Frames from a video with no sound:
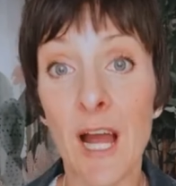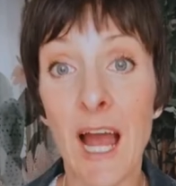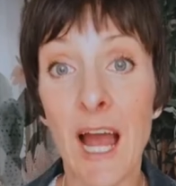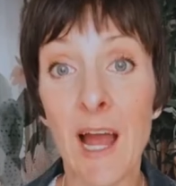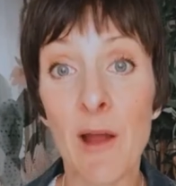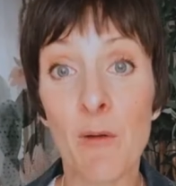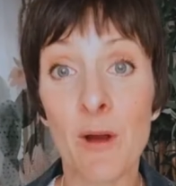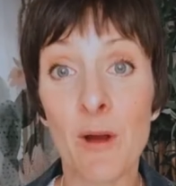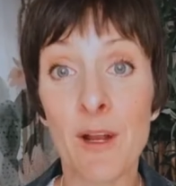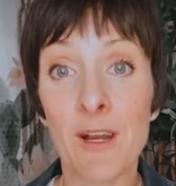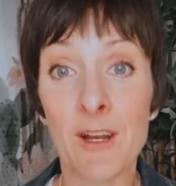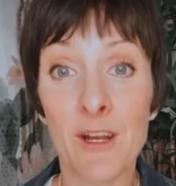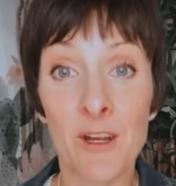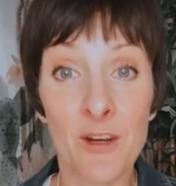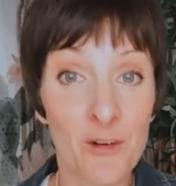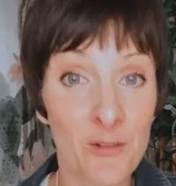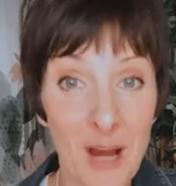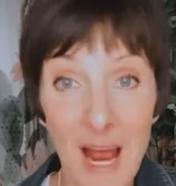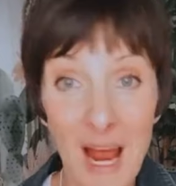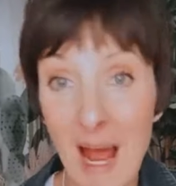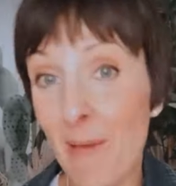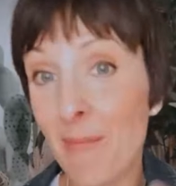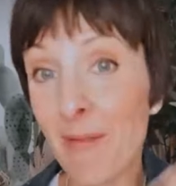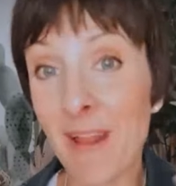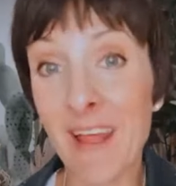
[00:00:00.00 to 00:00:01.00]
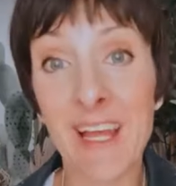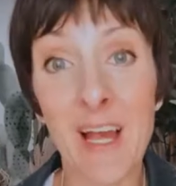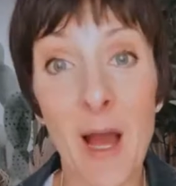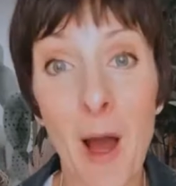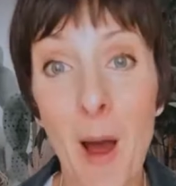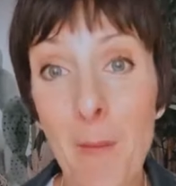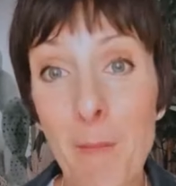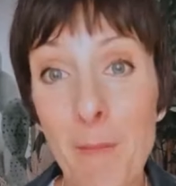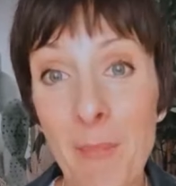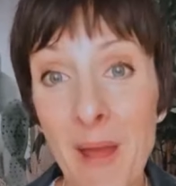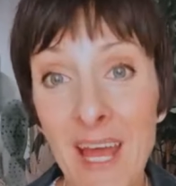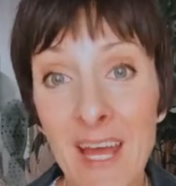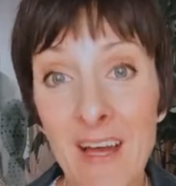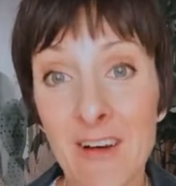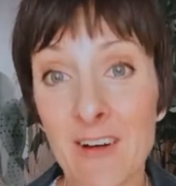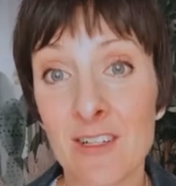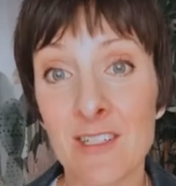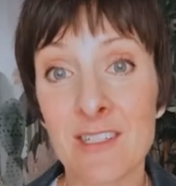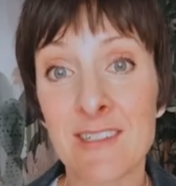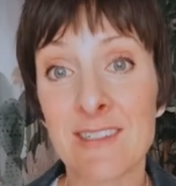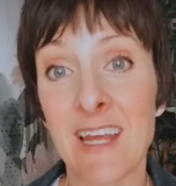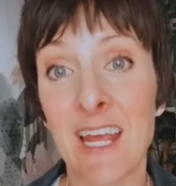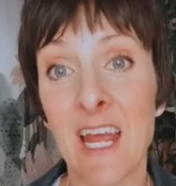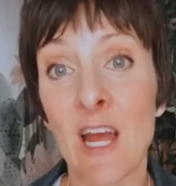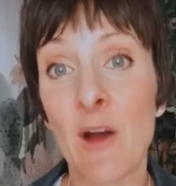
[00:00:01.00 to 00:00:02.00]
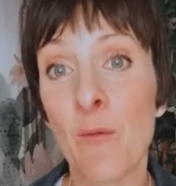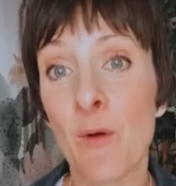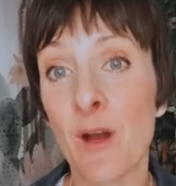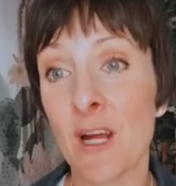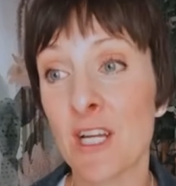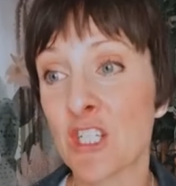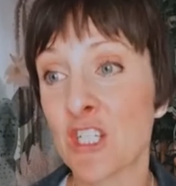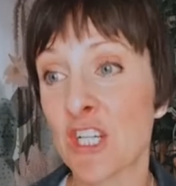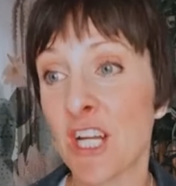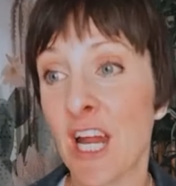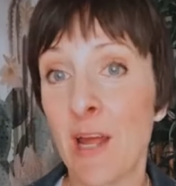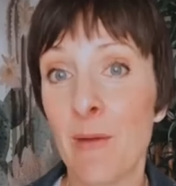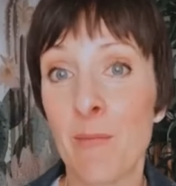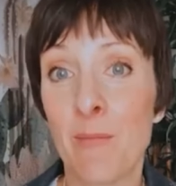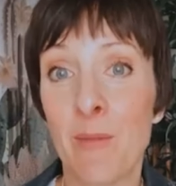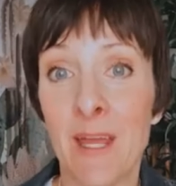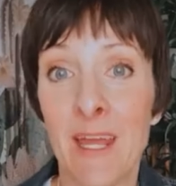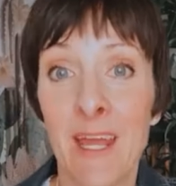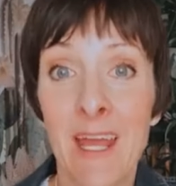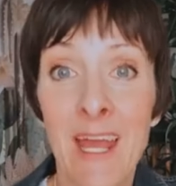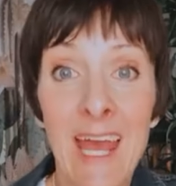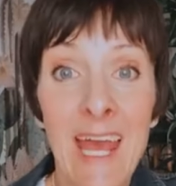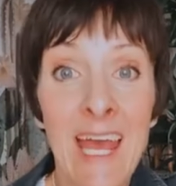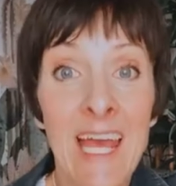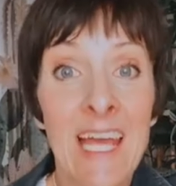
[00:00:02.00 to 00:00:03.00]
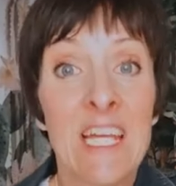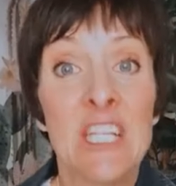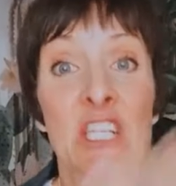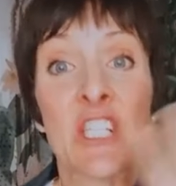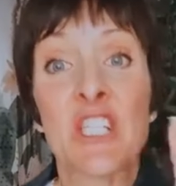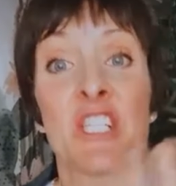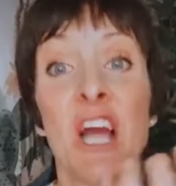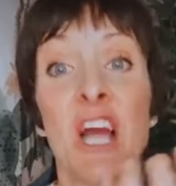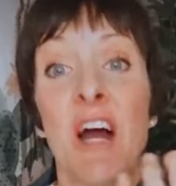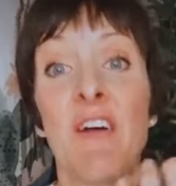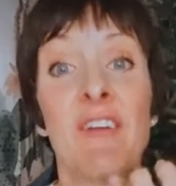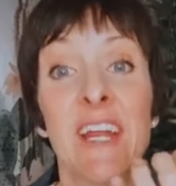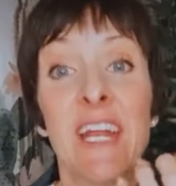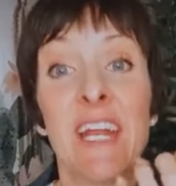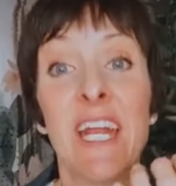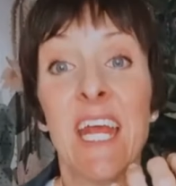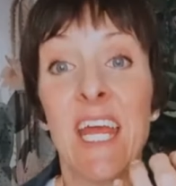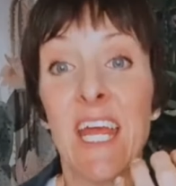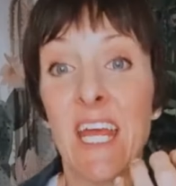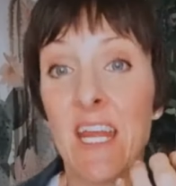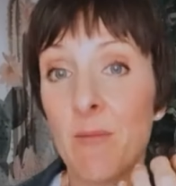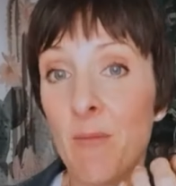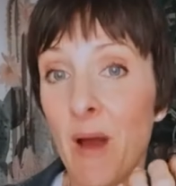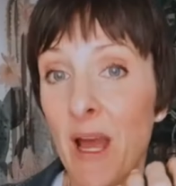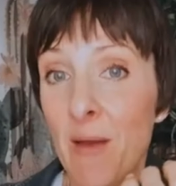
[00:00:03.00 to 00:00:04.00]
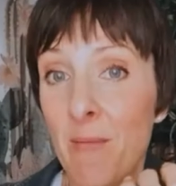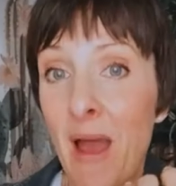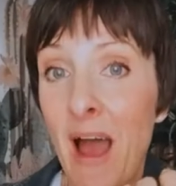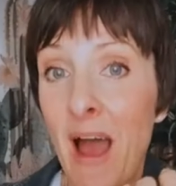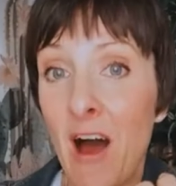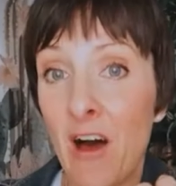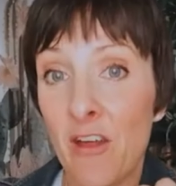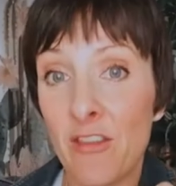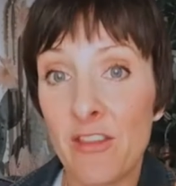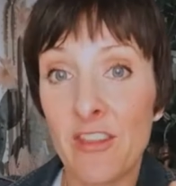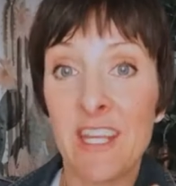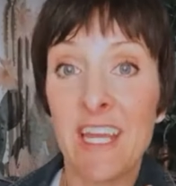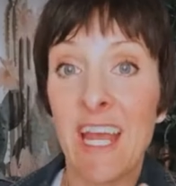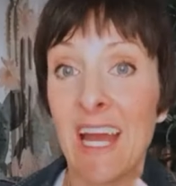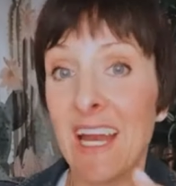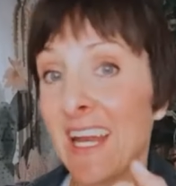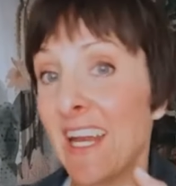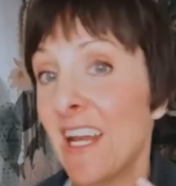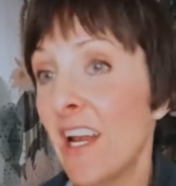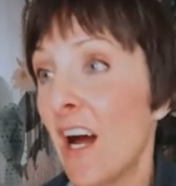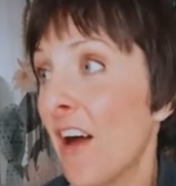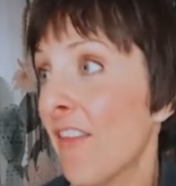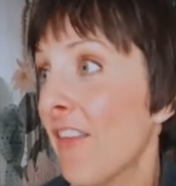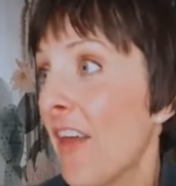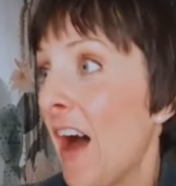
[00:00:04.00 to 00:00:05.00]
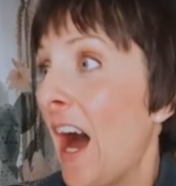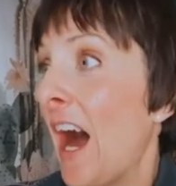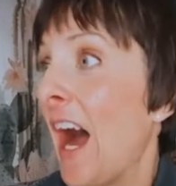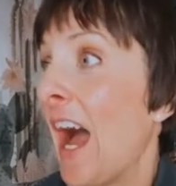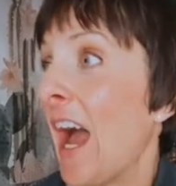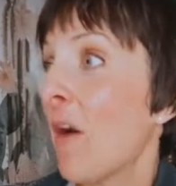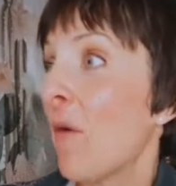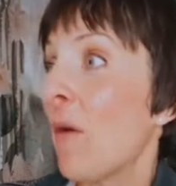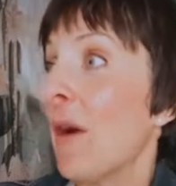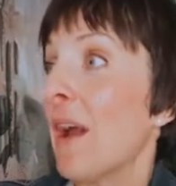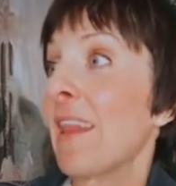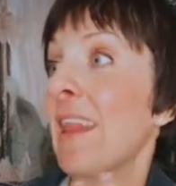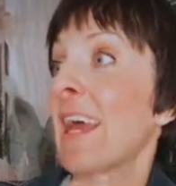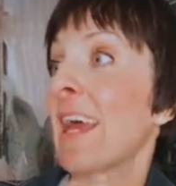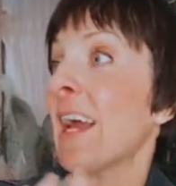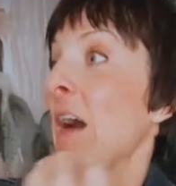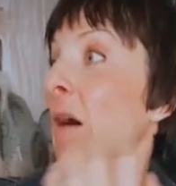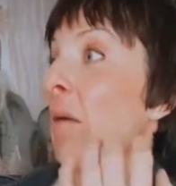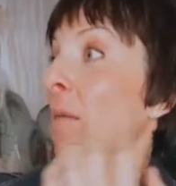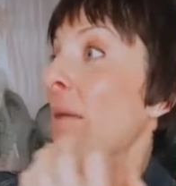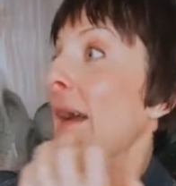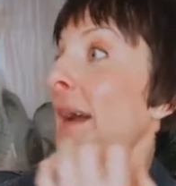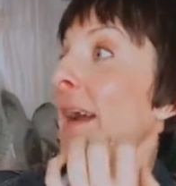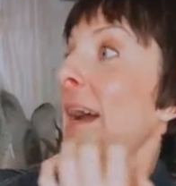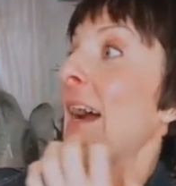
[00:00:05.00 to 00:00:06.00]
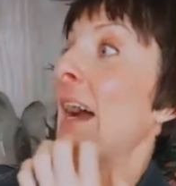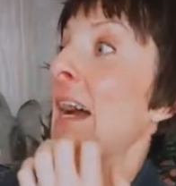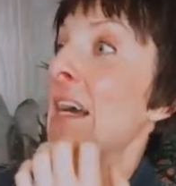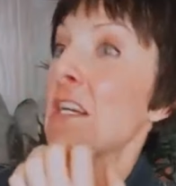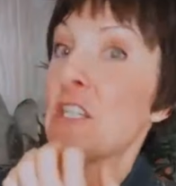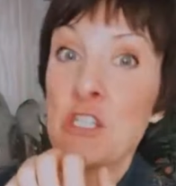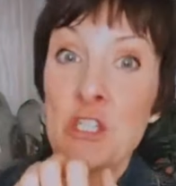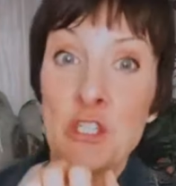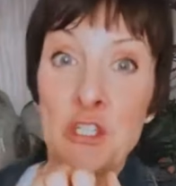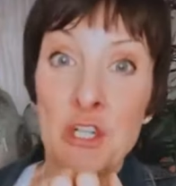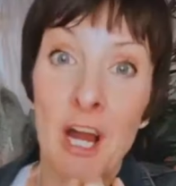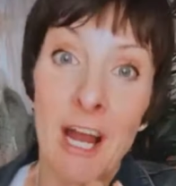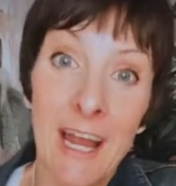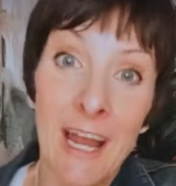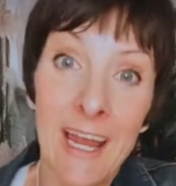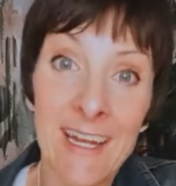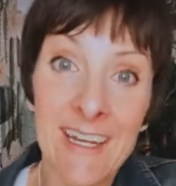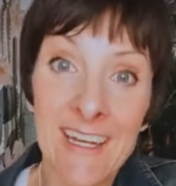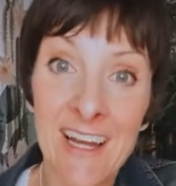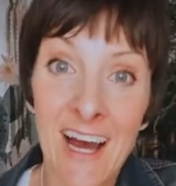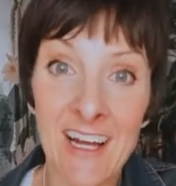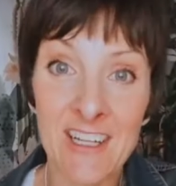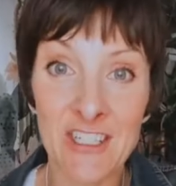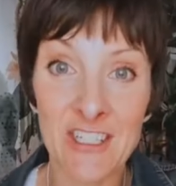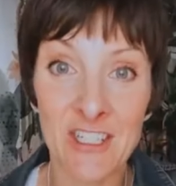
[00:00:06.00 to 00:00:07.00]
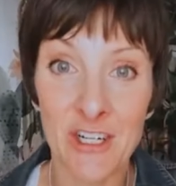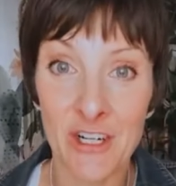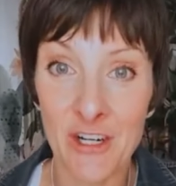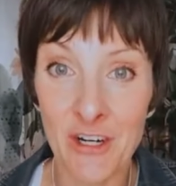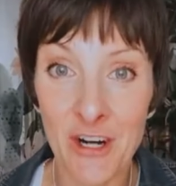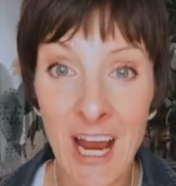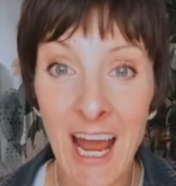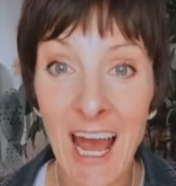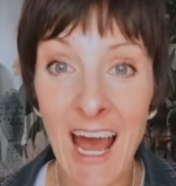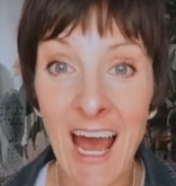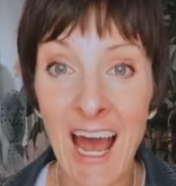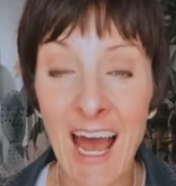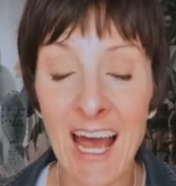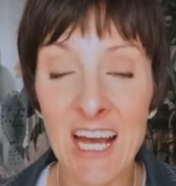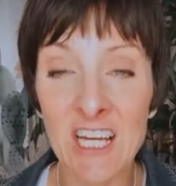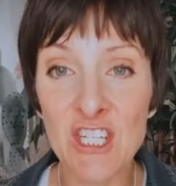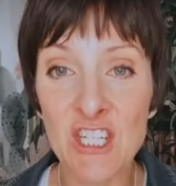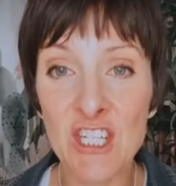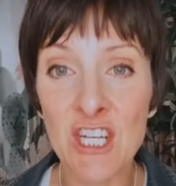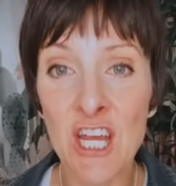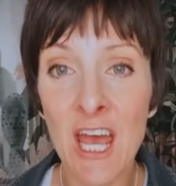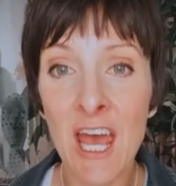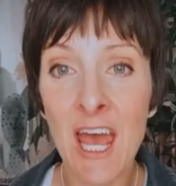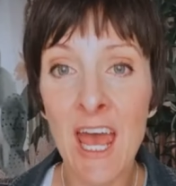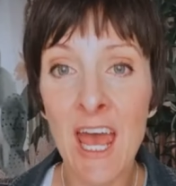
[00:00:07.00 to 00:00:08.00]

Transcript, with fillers: I would grab like a bagel sandwich and I'd be shoving it in my mouth, getting on the highway, like, oh my gosh, trying not to crash.